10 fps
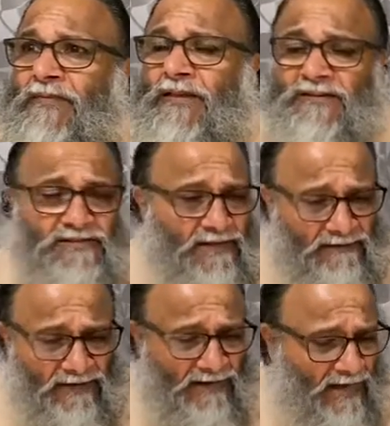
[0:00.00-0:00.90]
There is
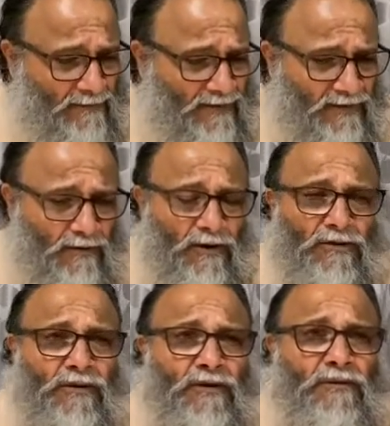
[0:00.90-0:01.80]
never a time
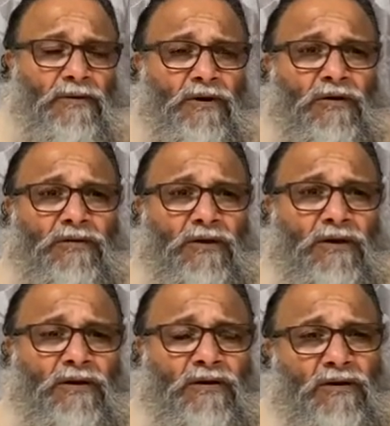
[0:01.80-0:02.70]
on
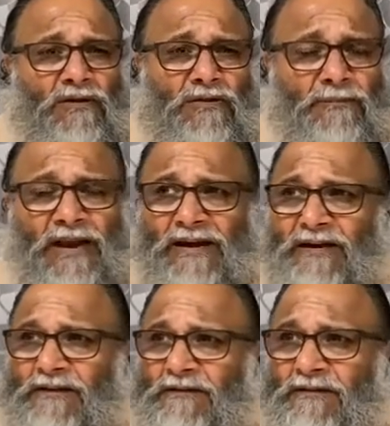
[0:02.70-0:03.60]
the
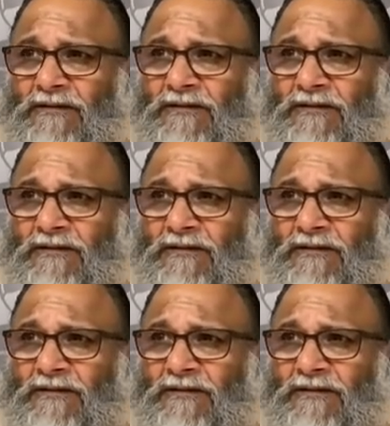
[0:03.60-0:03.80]
planet,